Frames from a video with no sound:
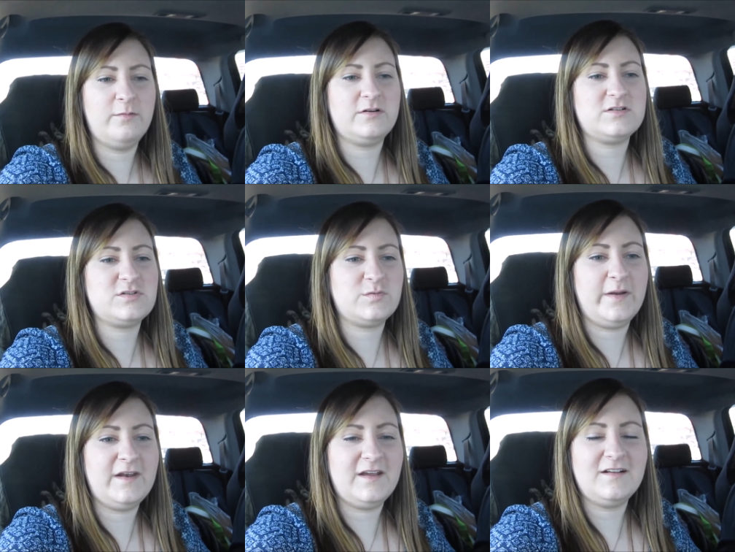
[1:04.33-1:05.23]
we're just
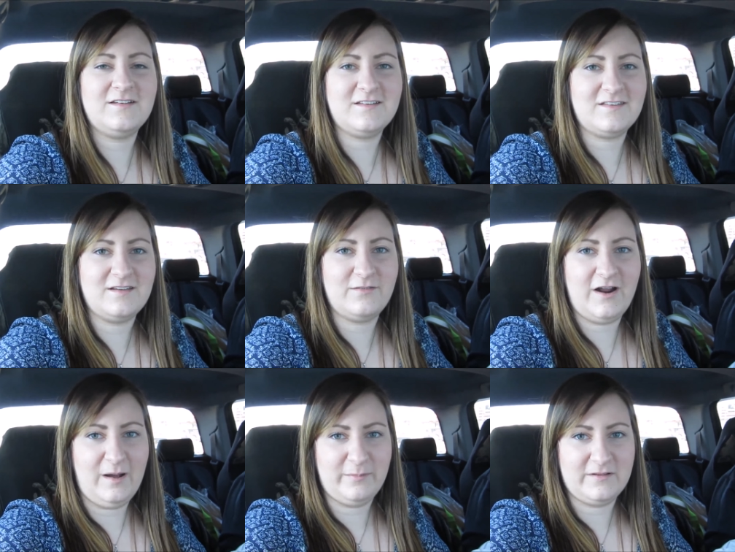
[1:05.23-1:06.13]
waiting to see what
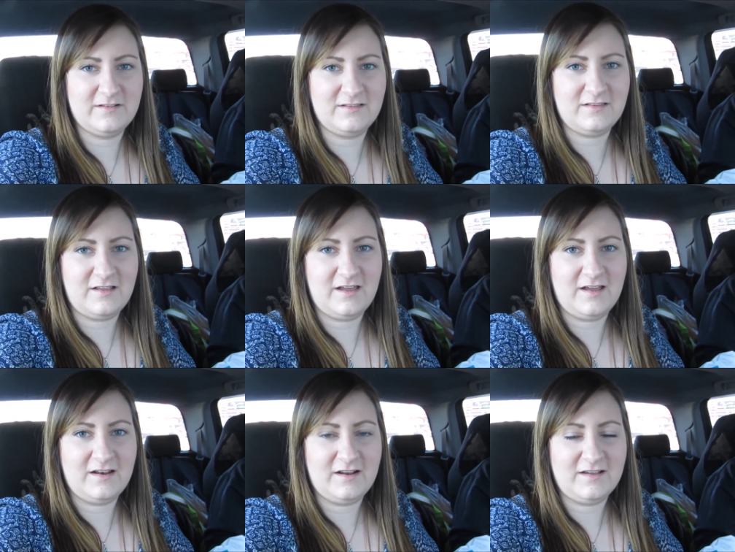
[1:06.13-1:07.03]
happens
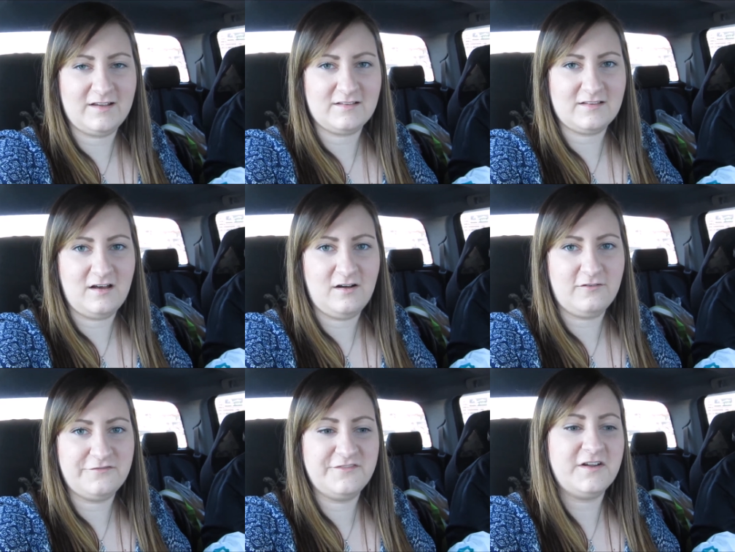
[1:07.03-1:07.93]
and I guess
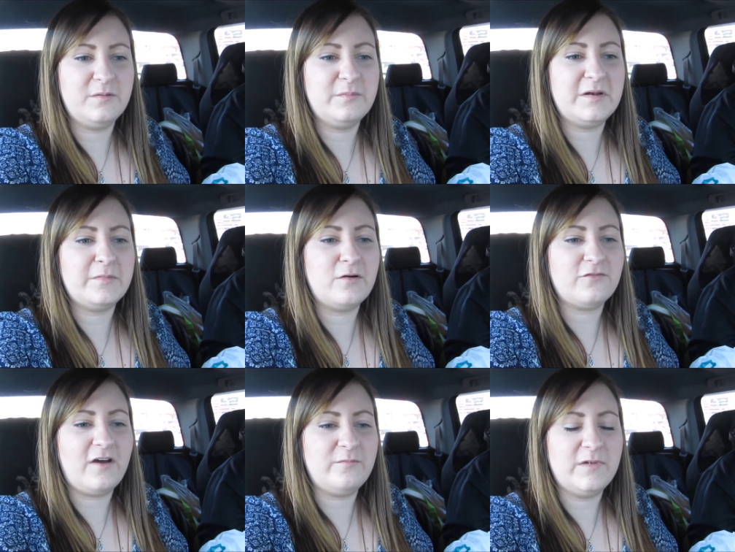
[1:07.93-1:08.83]
I'll film in
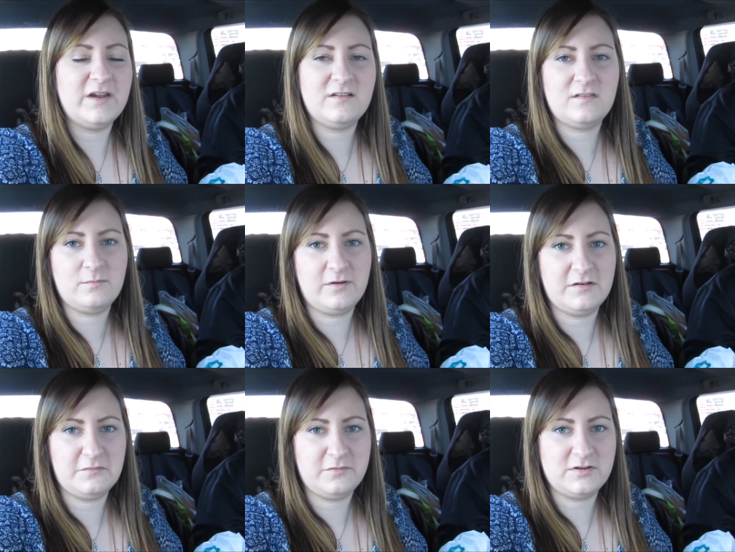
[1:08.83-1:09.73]
about five minutes
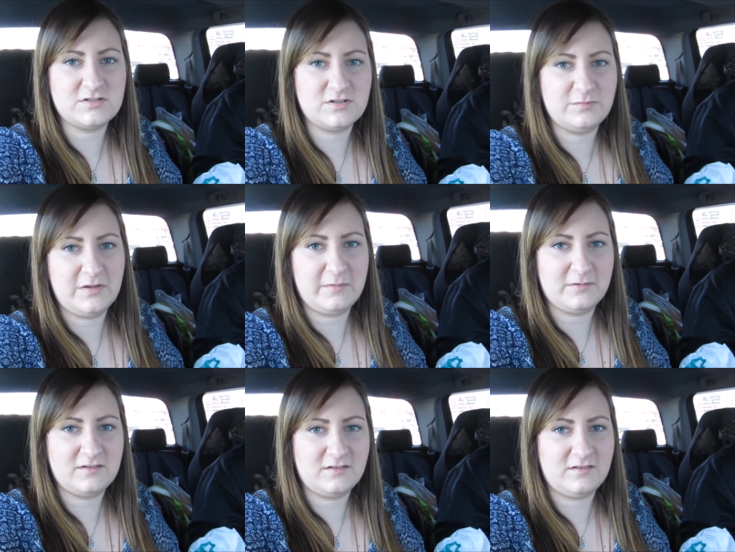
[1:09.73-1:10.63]
when we should be
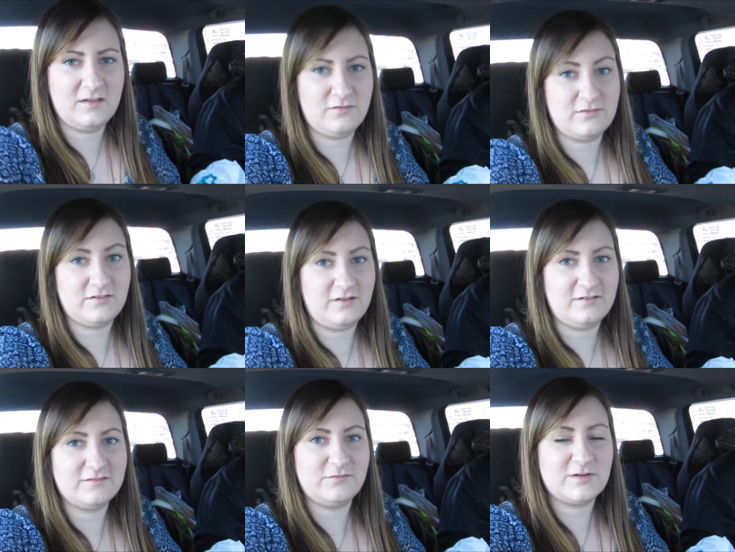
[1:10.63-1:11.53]
able to see a
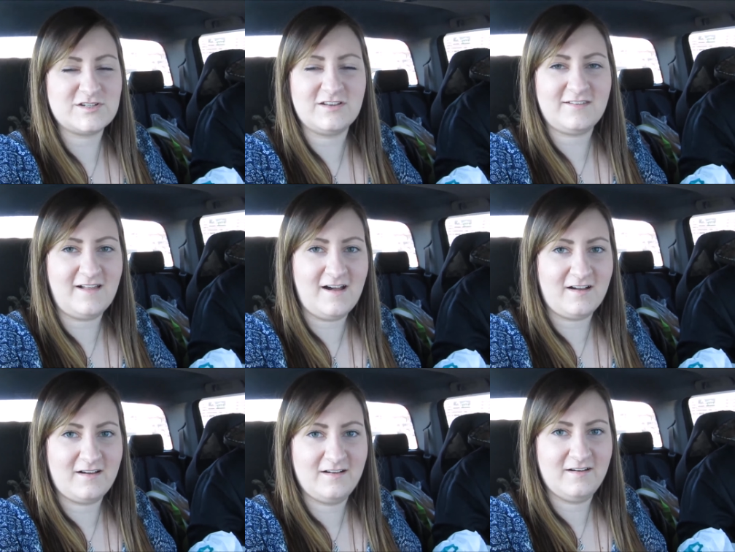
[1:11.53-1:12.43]
result. Wish us luck.